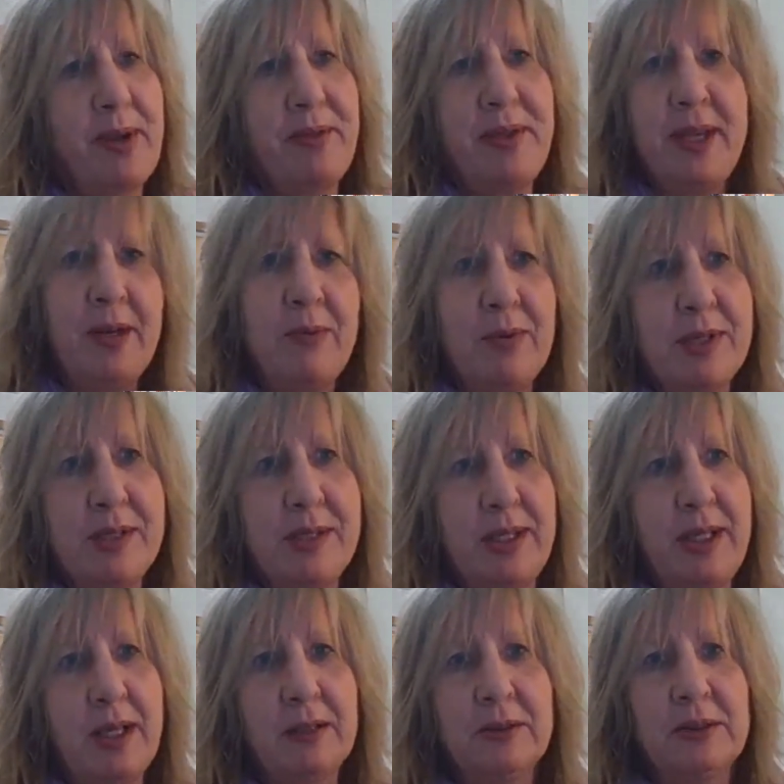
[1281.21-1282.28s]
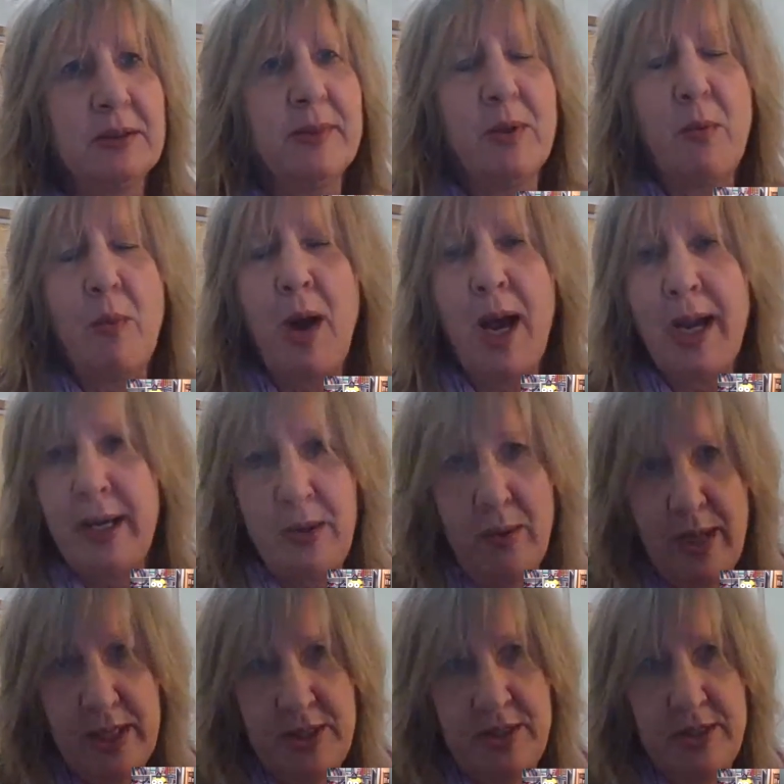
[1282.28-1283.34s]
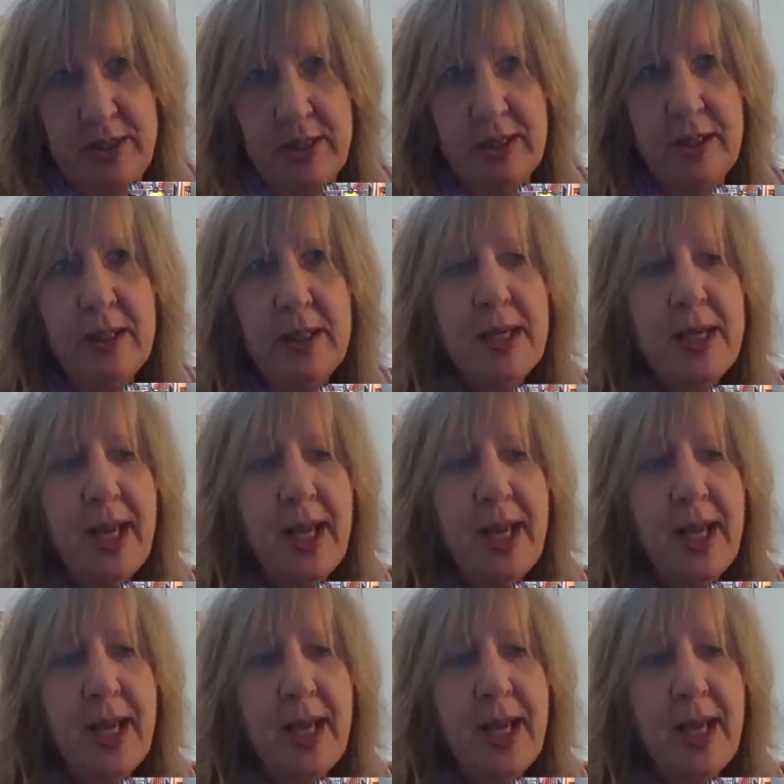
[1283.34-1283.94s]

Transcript: I think it was the ultimate why question.